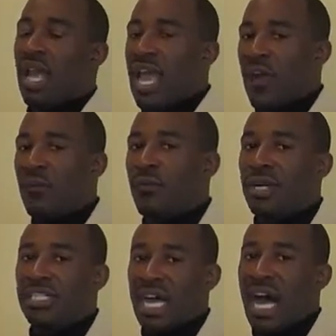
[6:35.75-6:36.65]

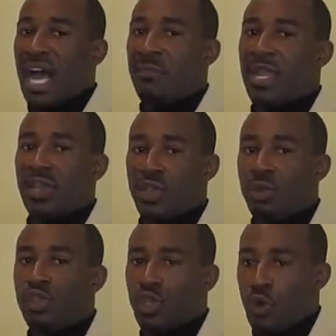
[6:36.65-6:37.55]
every time that
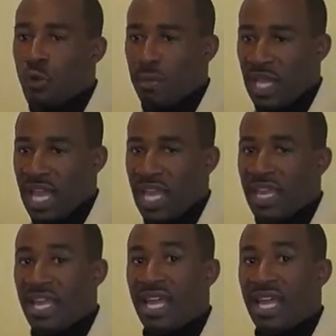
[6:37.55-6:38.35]
you show the plan.